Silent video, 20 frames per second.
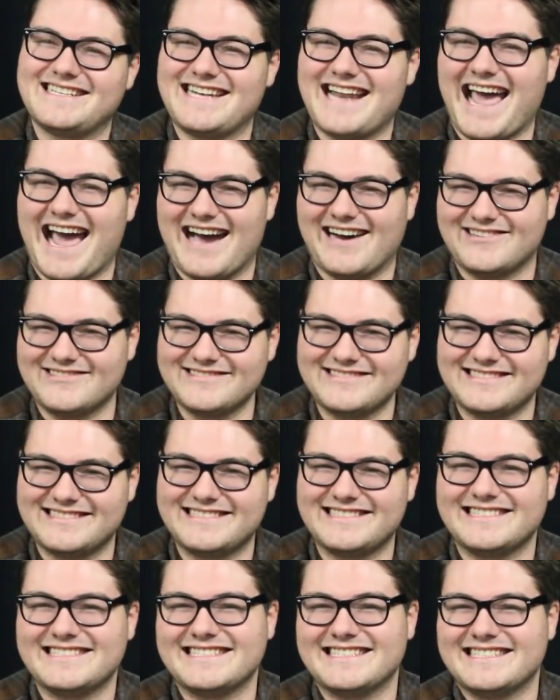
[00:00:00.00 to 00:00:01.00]
now.
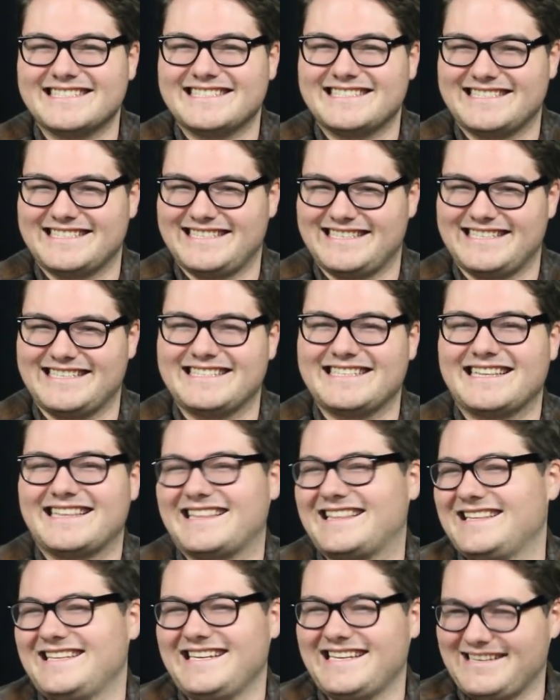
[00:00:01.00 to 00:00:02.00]

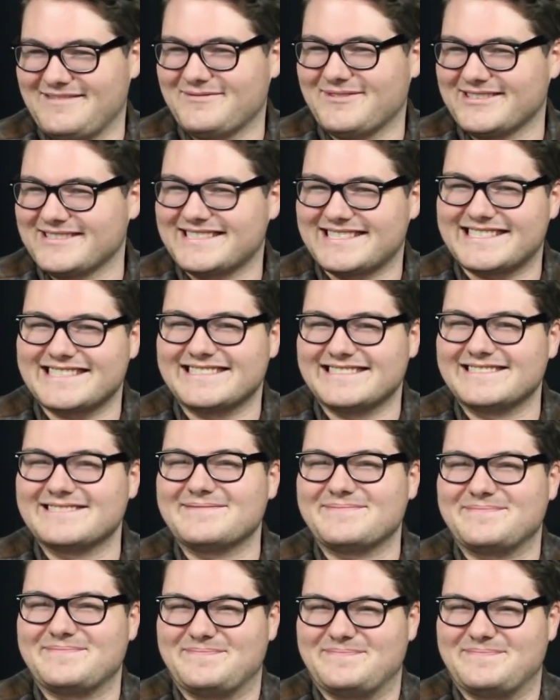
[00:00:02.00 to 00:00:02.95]
We're still